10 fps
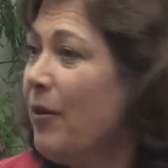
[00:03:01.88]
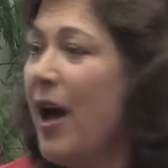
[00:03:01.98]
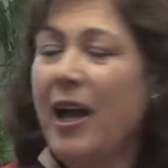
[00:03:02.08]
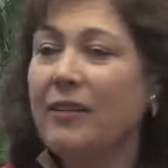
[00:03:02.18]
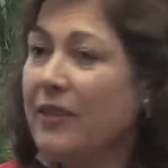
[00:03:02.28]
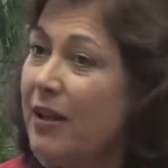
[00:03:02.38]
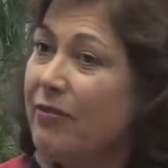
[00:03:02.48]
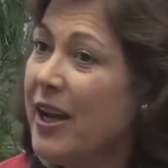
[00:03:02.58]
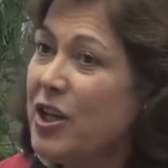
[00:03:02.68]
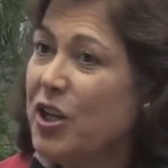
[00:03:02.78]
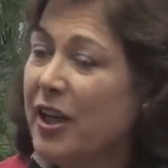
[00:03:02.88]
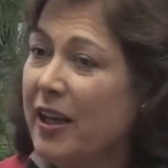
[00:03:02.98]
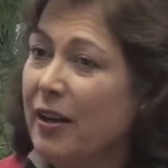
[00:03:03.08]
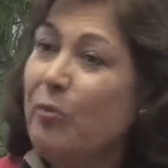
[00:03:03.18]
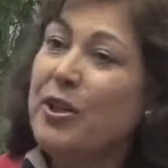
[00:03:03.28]
I love
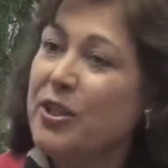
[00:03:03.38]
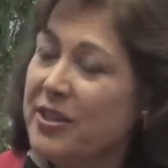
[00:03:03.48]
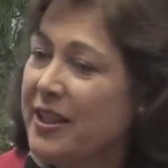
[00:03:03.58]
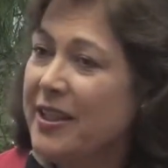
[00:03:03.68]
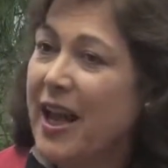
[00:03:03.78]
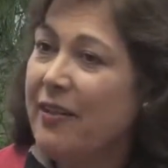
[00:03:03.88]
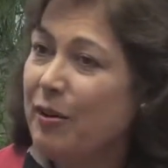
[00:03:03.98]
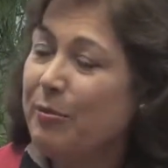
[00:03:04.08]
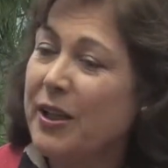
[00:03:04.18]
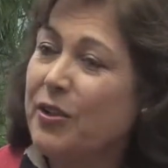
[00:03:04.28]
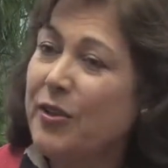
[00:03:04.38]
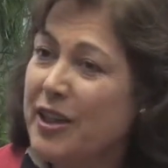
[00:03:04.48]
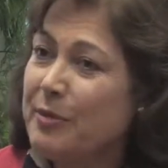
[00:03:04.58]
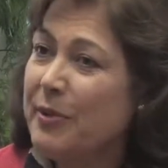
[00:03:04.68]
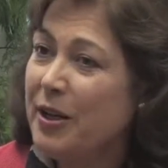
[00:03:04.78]
rationing, we just need to have it be
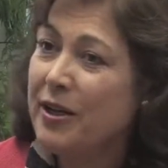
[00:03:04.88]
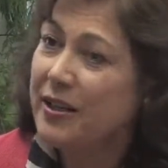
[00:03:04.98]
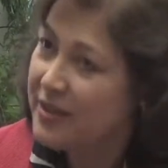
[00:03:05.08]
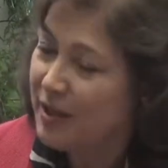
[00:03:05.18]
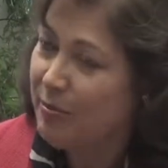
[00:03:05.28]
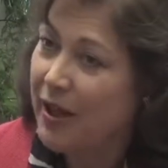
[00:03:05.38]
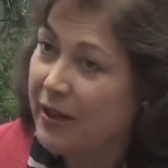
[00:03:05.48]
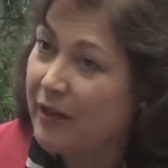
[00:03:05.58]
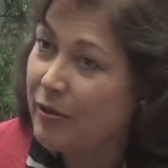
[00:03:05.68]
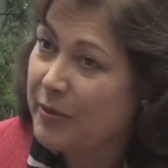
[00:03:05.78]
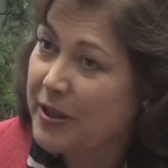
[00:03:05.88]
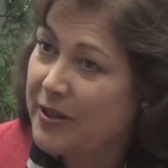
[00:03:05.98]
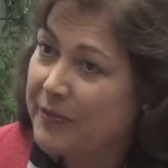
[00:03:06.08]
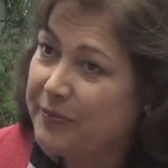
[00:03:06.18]
transparent and done by government.